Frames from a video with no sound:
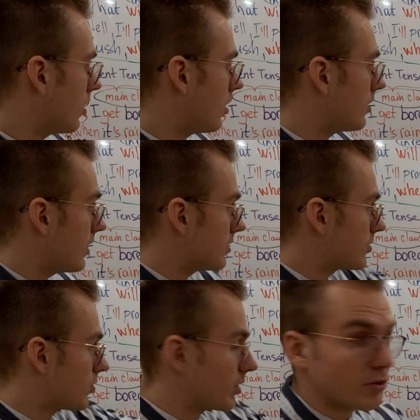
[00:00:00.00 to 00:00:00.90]
Let's
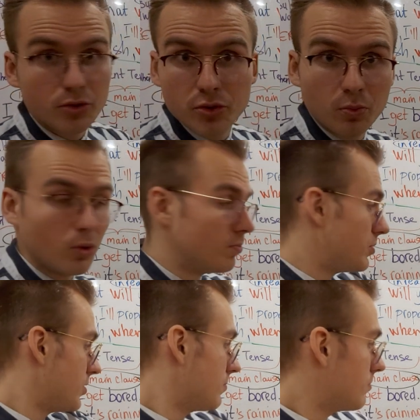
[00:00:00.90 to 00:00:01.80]
try to swap
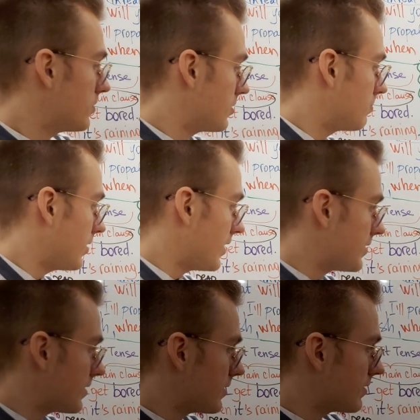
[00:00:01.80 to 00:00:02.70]
them, the
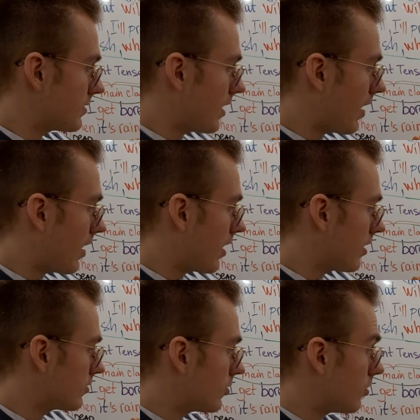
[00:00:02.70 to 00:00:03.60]
places,
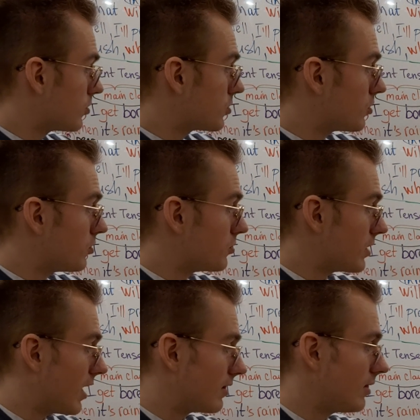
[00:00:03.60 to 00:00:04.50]
and also use
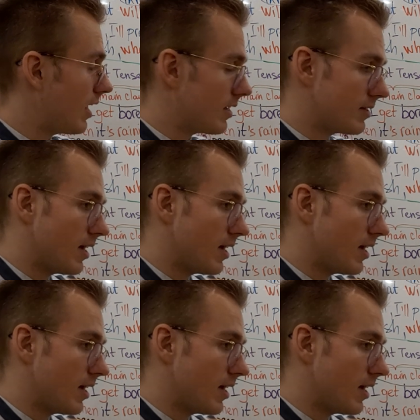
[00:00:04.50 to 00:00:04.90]
unless.